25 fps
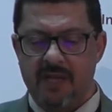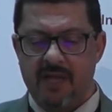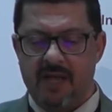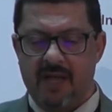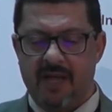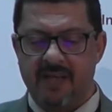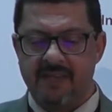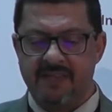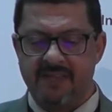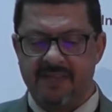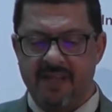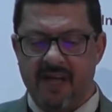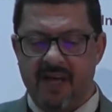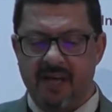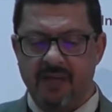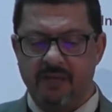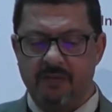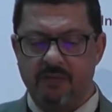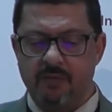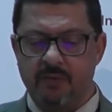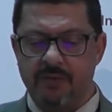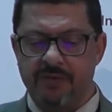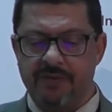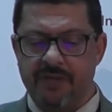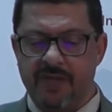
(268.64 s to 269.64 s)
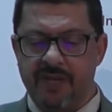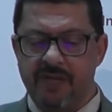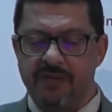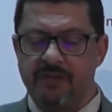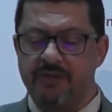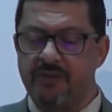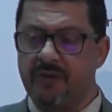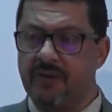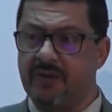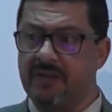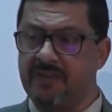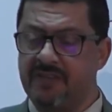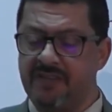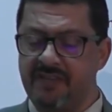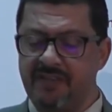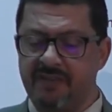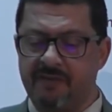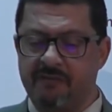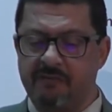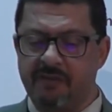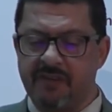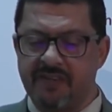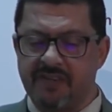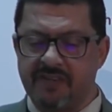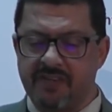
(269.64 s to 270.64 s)
as that would dangerously
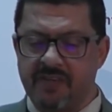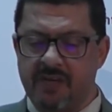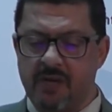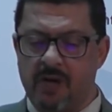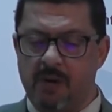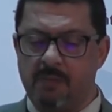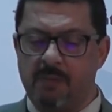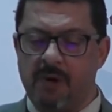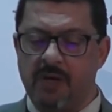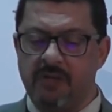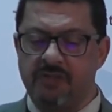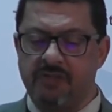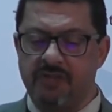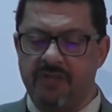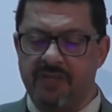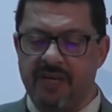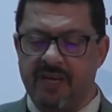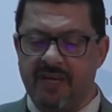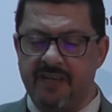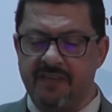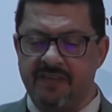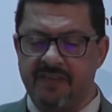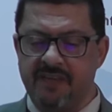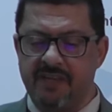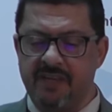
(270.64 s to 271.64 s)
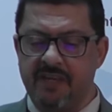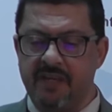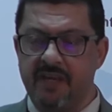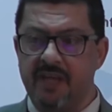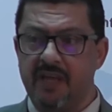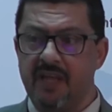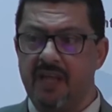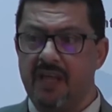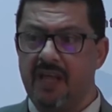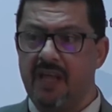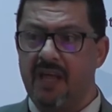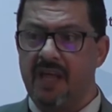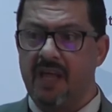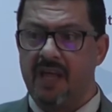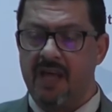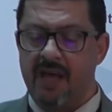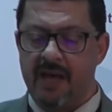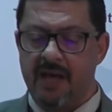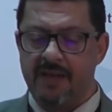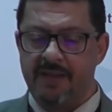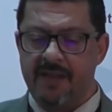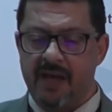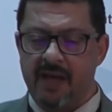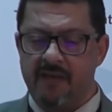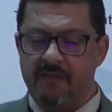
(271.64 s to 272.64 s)
risk homogenizing
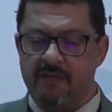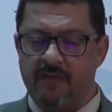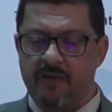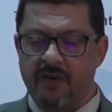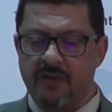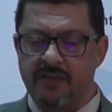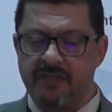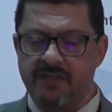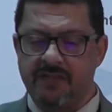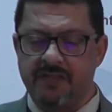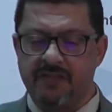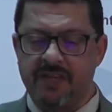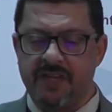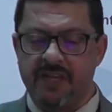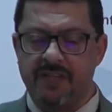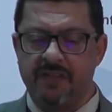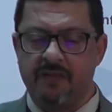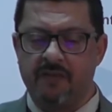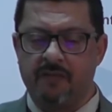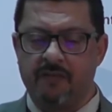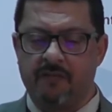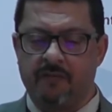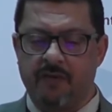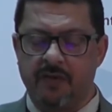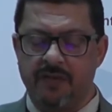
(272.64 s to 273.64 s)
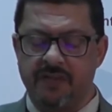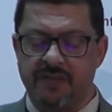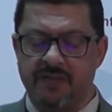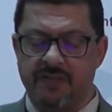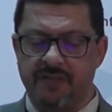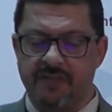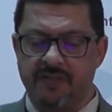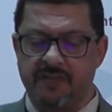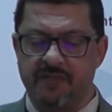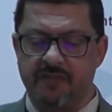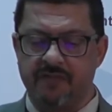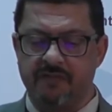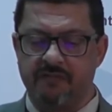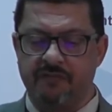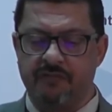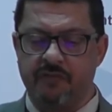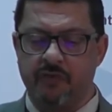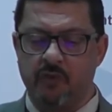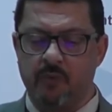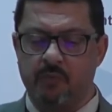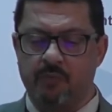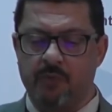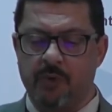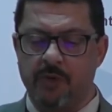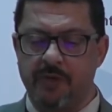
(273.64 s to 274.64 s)
a diverse set of voices,
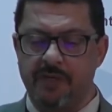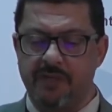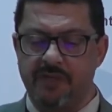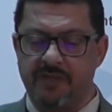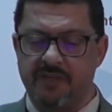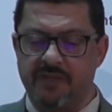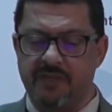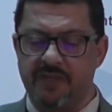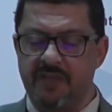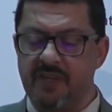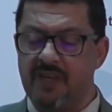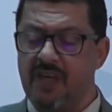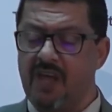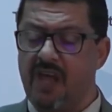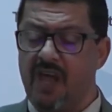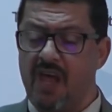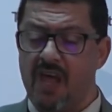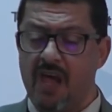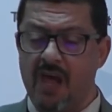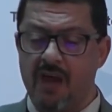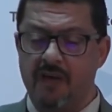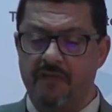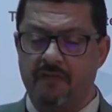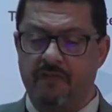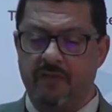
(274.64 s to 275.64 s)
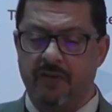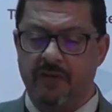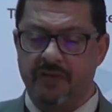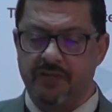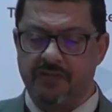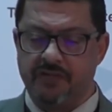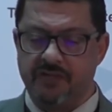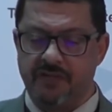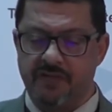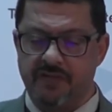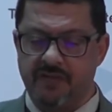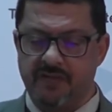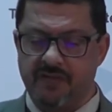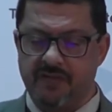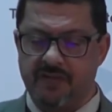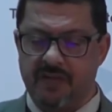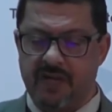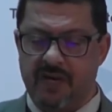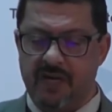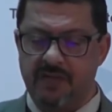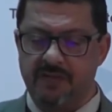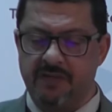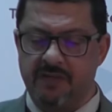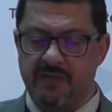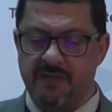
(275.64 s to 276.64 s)
viewpoints, and volitions
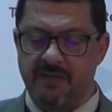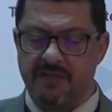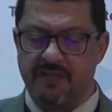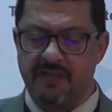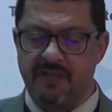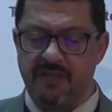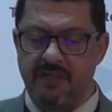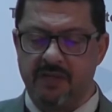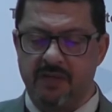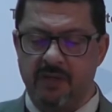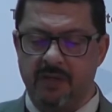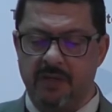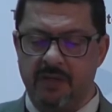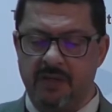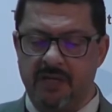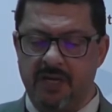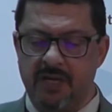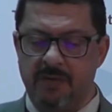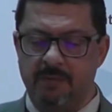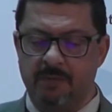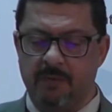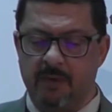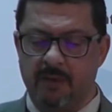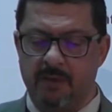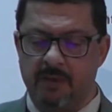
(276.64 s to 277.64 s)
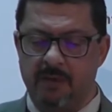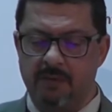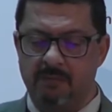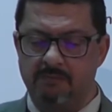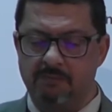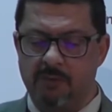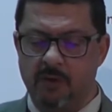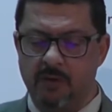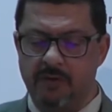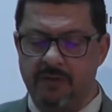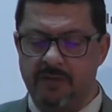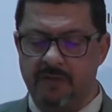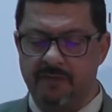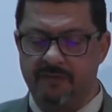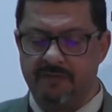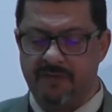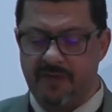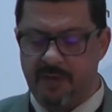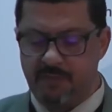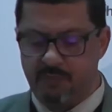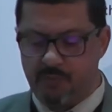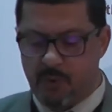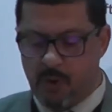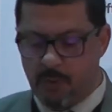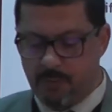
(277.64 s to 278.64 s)
under a single label, motive,
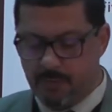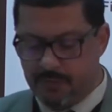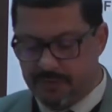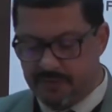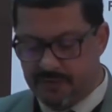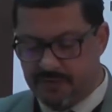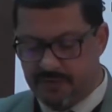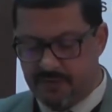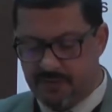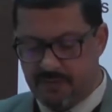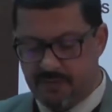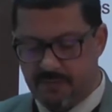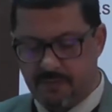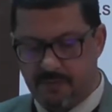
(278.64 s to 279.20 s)
and purpose.